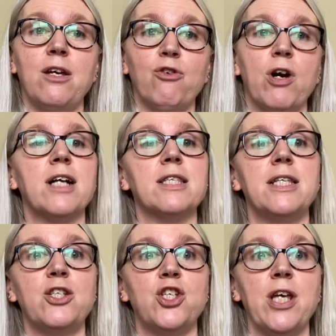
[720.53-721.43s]
Cross
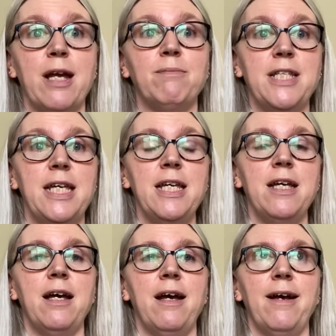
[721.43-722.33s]
Stitch MD.
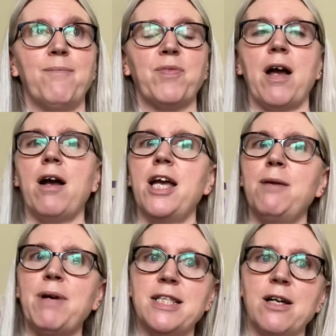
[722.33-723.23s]
I
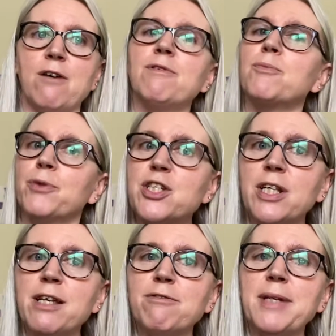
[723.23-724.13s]
myself am
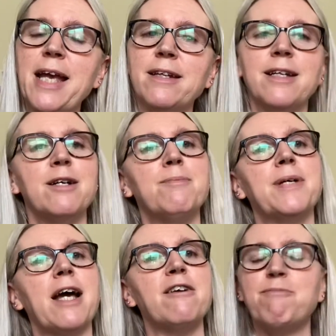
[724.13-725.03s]
originally from Canada, but
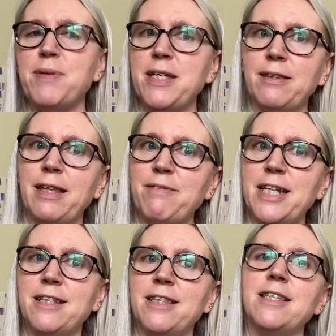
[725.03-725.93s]
I've been living
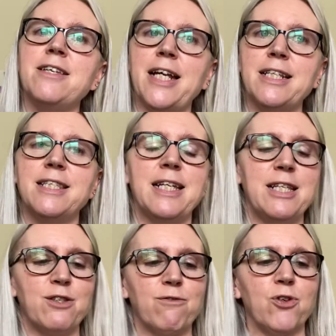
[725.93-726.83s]
in the United
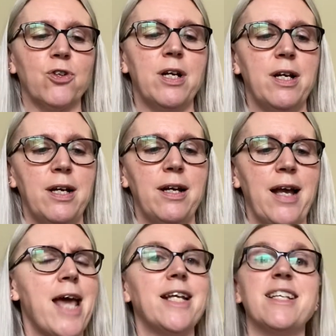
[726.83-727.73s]
States for
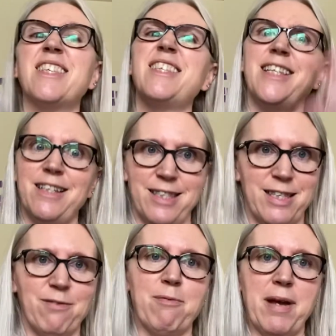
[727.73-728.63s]
an
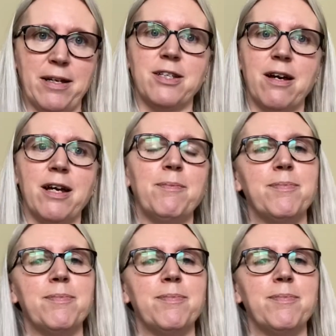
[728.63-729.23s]
extensive amount of time.